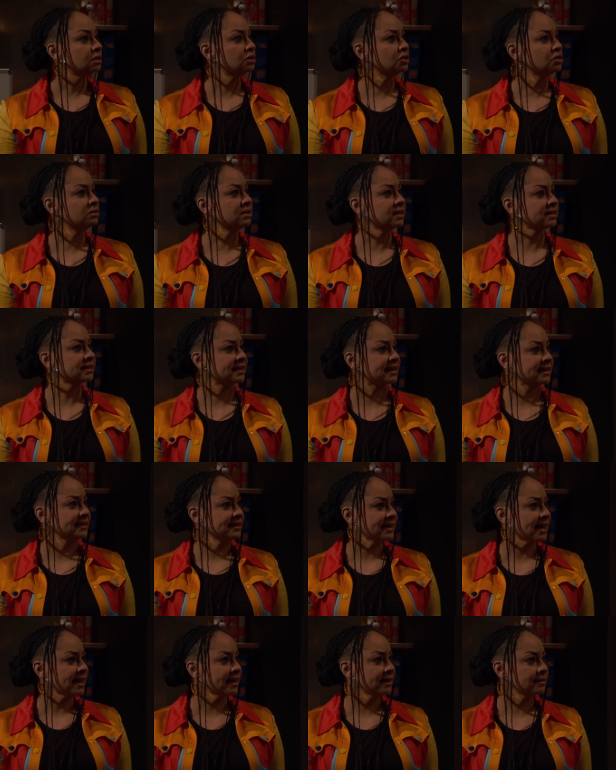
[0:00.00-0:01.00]
You know who doesn't
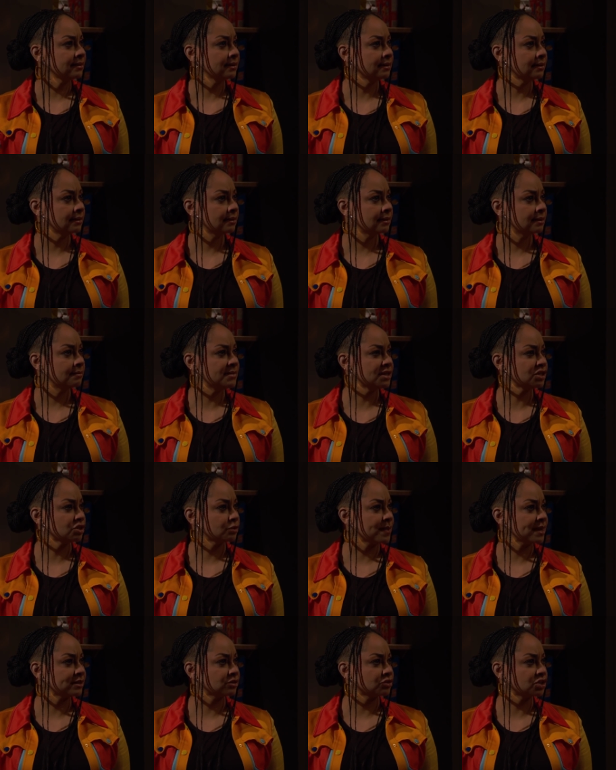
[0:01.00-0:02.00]
get tired? Mr.
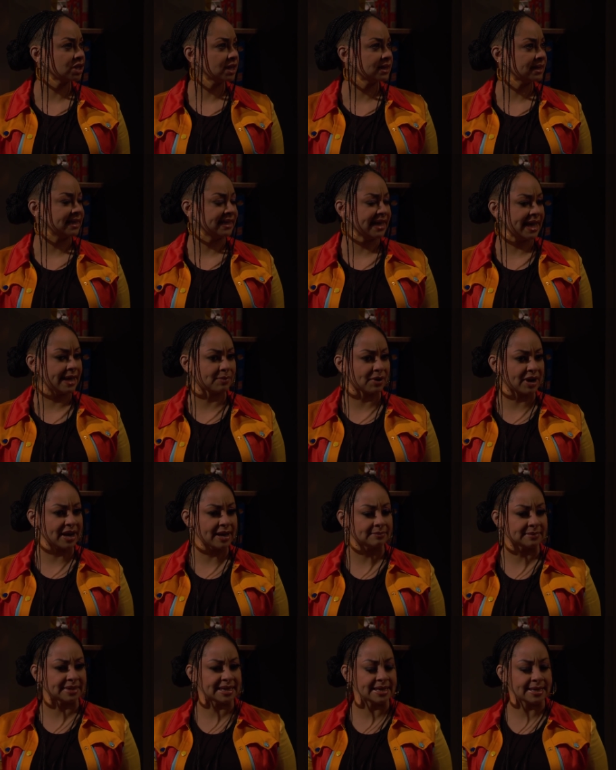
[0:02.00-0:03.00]
Petracelli and Abraham